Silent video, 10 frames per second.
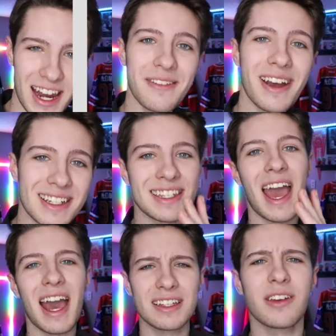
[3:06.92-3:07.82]
Anyways,
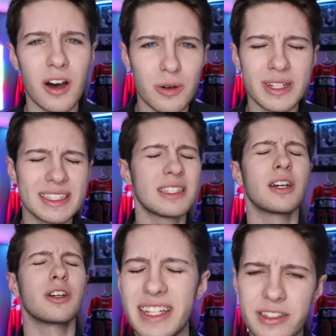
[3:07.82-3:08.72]
as always,
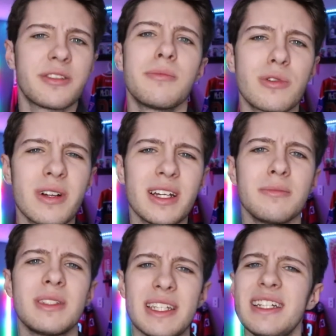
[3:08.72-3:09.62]
eat some
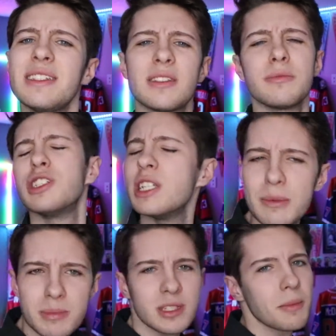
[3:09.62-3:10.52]
ribs, eat some
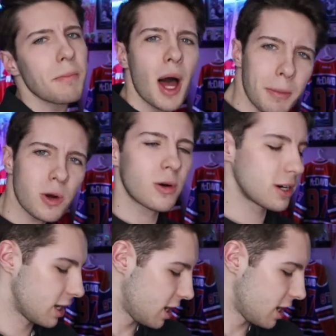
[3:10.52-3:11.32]
chips, some popcorn,